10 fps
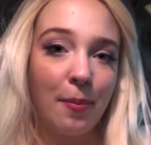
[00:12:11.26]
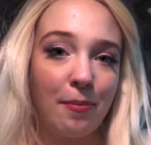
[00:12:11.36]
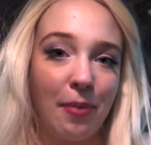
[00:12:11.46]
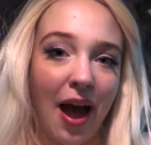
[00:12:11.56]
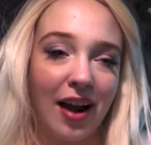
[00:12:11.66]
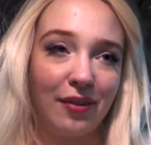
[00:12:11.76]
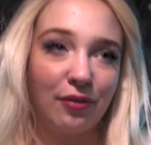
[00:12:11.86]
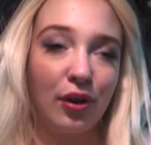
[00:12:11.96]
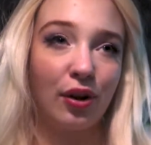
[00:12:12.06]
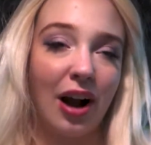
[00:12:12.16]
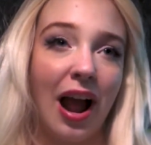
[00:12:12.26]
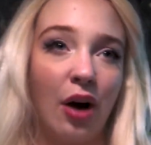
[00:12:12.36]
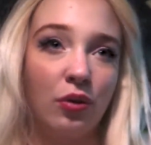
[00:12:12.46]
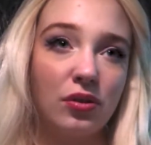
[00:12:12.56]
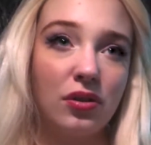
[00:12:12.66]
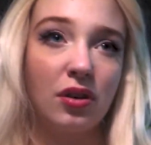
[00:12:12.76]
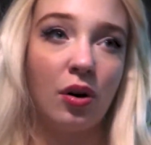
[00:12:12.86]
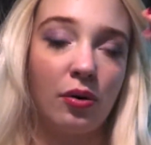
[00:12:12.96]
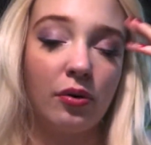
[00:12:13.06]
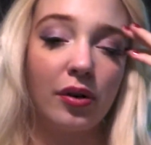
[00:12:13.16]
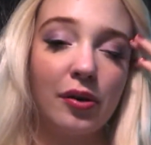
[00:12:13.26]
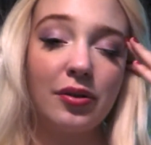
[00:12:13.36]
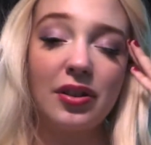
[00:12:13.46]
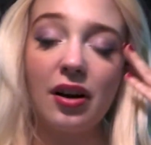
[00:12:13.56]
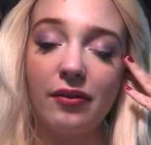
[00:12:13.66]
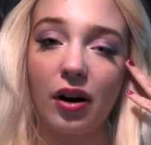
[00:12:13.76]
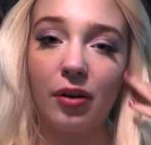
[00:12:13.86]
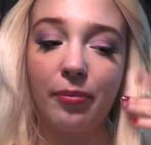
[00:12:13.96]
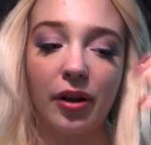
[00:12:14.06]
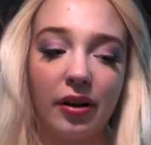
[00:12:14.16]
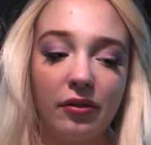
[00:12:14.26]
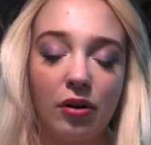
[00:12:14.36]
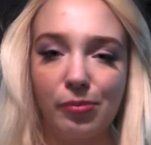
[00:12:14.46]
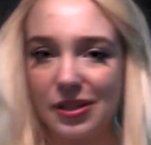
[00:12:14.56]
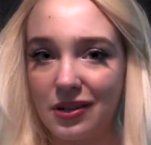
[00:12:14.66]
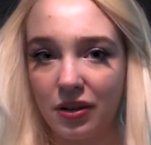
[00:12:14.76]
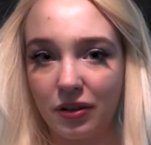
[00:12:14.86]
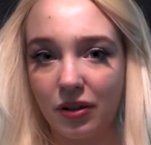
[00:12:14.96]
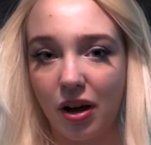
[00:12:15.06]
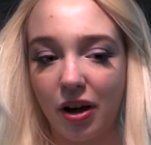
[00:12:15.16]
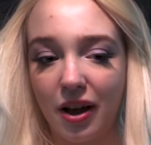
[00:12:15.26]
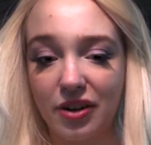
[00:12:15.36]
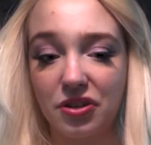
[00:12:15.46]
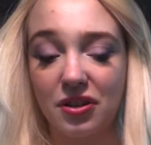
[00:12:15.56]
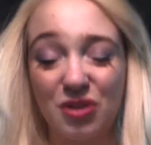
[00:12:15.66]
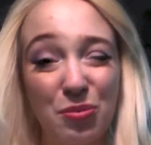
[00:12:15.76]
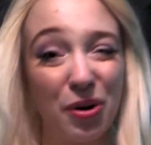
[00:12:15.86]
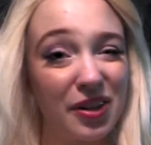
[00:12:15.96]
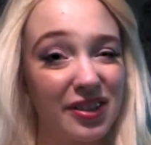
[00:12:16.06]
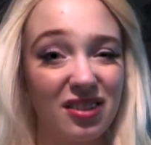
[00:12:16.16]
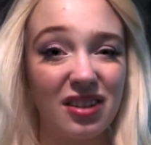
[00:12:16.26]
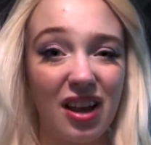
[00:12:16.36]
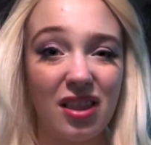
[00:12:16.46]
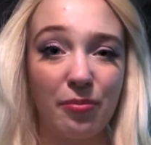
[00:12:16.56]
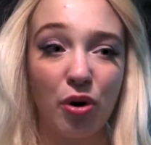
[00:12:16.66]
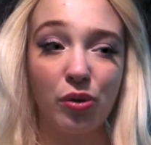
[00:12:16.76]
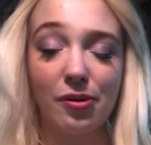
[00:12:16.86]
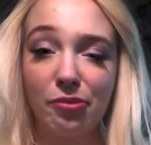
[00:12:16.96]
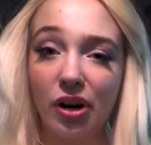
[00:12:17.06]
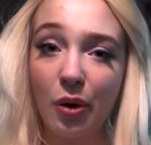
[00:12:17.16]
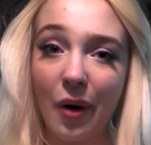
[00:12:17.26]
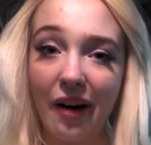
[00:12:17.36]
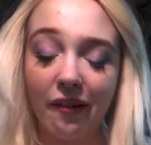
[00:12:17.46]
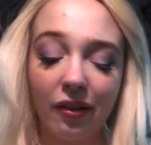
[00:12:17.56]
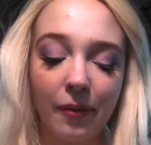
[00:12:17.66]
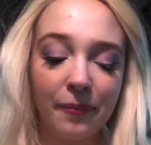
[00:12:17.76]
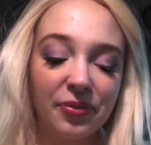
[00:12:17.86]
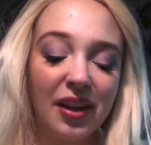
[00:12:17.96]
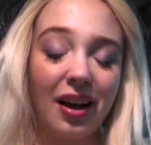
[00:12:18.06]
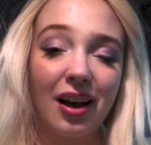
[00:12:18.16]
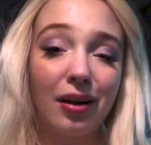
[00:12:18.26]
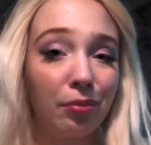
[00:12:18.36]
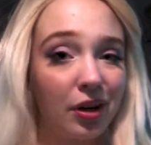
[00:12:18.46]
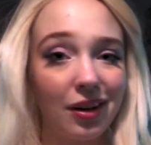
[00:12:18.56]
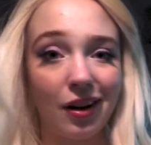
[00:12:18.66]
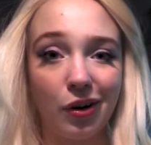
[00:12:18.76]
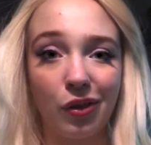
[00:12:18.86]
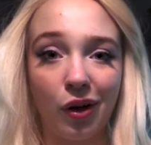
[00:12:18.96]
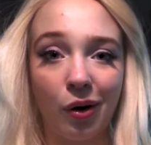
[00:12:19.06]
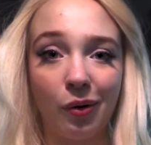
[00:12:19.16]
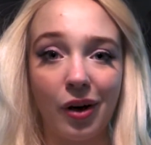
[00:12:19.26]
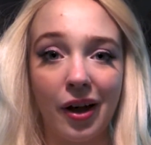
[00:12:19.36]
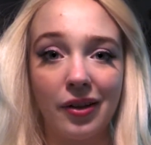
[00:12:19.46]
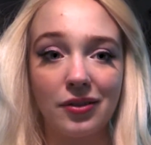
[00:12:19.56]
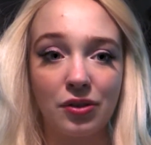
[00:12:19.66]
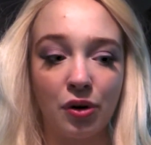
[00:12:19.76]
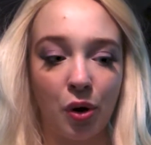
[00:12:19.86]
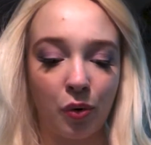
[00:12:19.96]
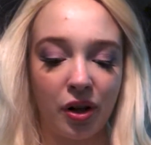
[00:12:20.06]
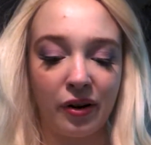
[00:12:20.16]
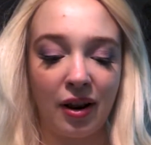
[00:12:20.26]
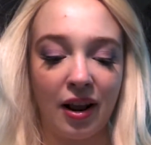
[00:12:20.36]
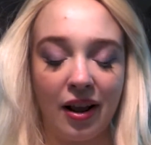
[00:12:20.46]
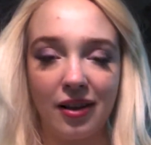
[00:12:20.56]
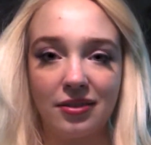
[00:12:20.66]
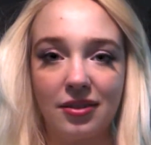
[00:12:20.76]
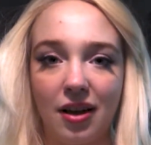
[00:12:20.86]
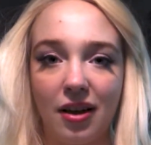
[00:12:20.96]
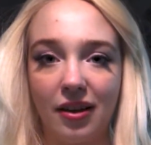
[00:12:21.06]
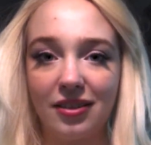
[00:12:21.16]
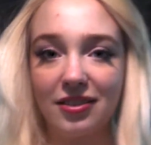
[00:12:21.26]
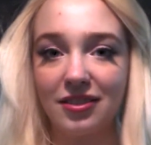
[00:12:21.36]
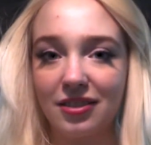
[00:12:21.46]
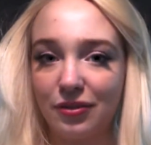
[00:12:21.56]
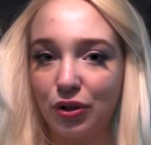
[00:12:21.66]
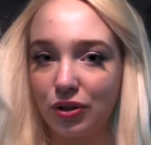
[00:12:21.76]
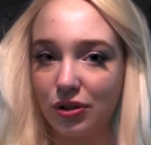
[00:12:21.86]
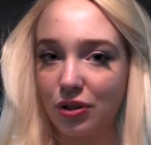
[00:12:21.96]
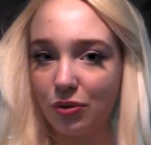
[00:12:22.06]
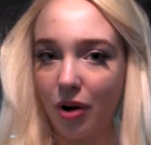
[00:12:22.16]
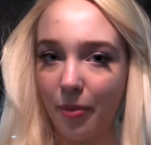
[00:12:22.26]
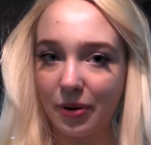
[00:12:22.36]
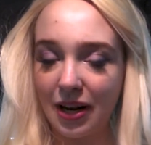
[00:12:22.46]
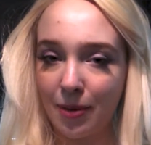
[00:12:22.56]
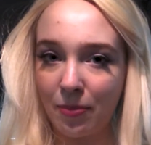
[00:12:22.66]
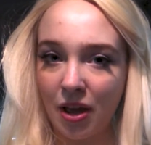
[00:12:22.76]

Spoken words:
back further out, so it was kind of far, but no big deal. I actually had 2 parties today. They both went pretty well. I'm pretty tired though, as noted, and it's difficult to upkeep